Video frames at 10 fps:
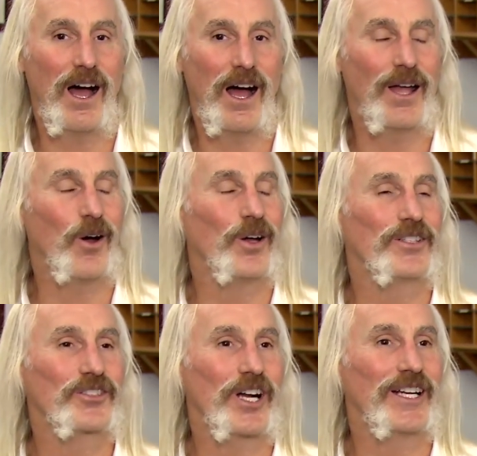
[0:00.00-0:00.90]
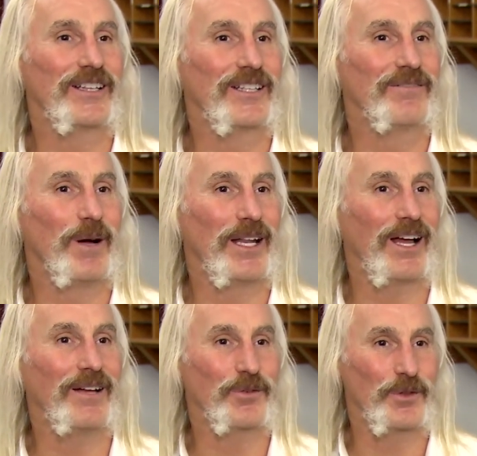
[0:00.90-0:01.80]
I always tried to live my
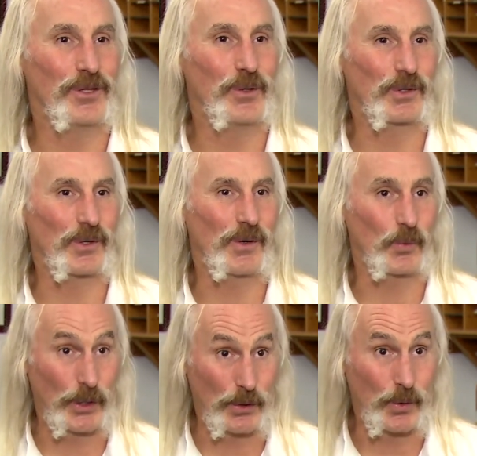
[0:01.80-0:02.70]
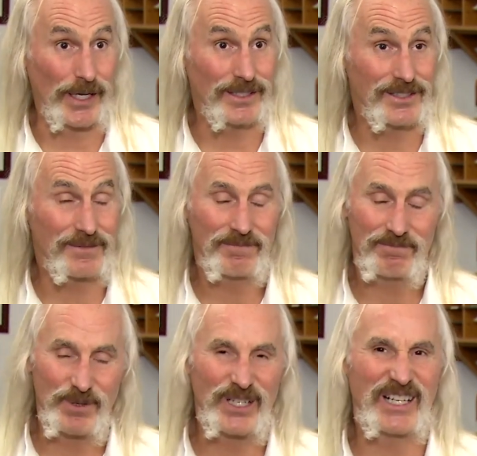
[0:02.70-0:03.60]
life with no regrets,
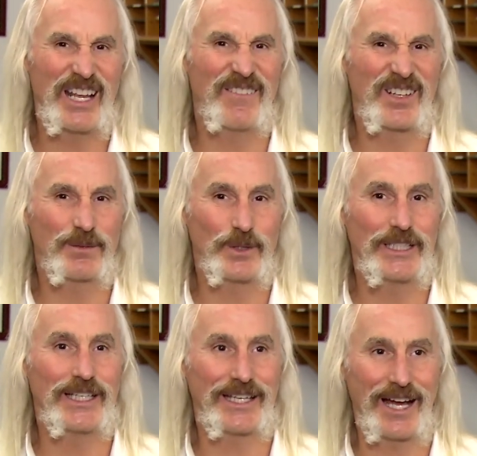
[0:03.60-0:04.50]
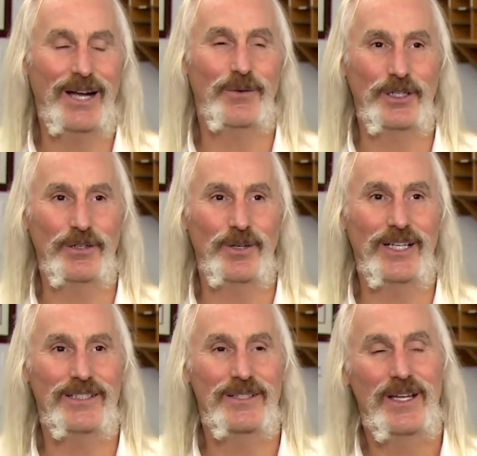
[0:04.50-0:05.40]
but inevitably you got
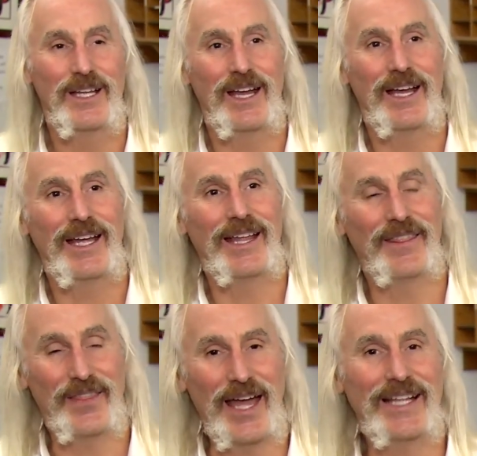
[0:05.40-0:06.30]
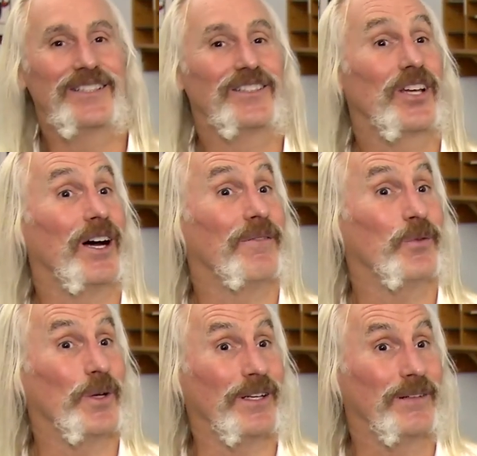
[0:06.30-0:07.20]
regrets. That's a tough
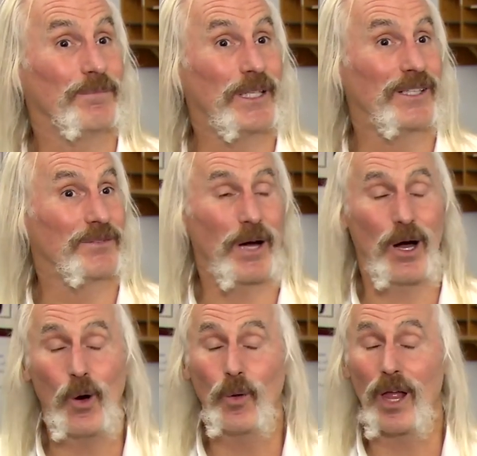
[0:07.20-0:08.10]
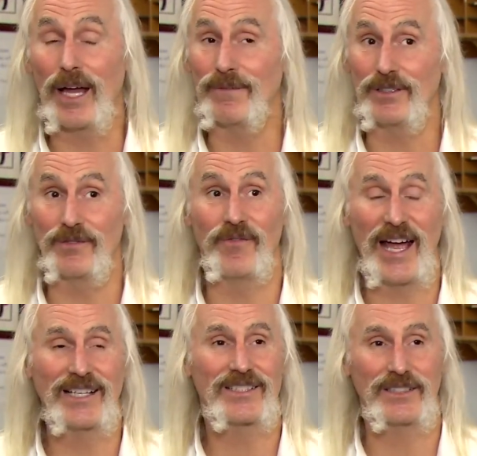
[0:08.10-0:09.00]
one because my whole life is
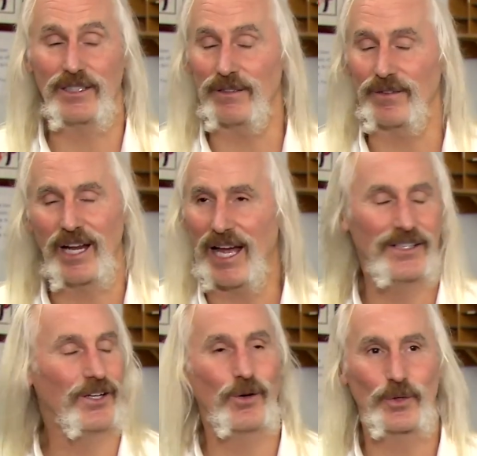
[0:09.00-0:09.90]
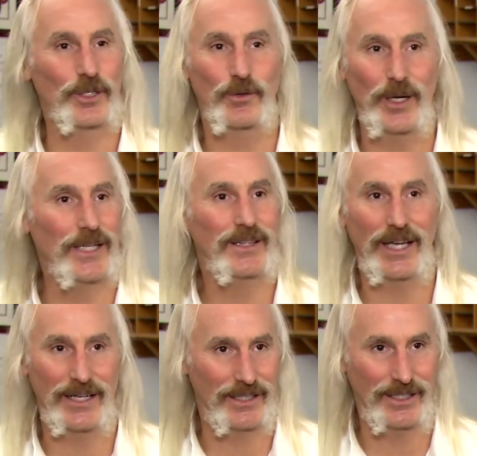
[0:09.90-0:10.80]
vastly different. I don't regret
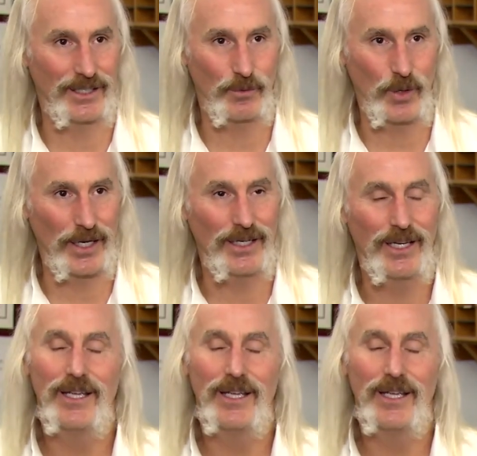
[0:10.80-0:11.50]
that in any way.